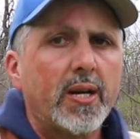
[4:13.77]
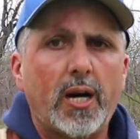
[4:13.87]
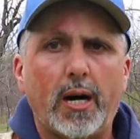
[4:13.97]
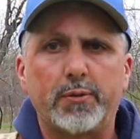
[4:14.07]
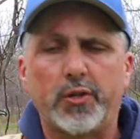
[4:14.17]

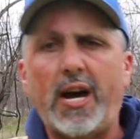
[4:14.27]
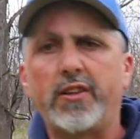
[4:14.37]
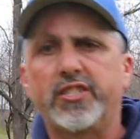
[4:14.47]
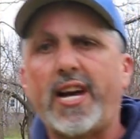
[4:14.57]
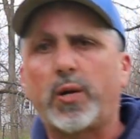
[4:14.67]
So now
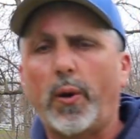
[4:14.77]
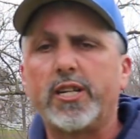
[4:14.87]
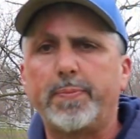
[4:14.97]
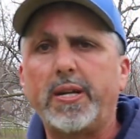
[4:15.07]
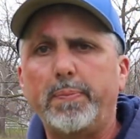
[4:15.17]
there's not quite
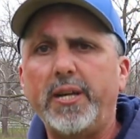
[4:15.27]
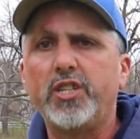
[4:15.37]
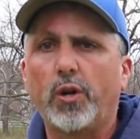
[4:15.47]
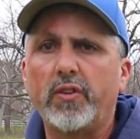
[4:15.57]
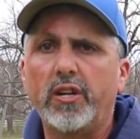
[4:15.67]
as many
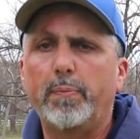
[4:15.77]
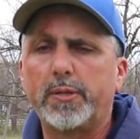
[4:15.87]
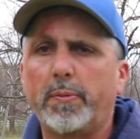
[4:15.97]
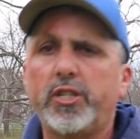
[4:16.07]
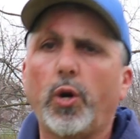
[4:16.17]
bees over there,
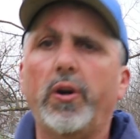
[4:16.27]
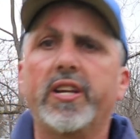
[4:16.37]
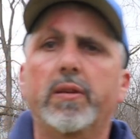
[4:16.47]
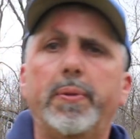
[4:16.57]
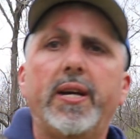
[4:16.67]
but the
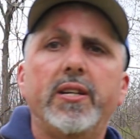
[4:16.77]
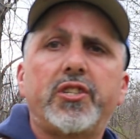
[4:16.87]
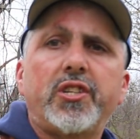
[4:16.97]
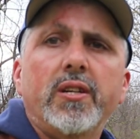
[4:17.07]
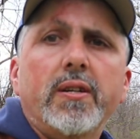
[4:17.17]
majority of the
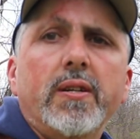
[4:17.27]
bees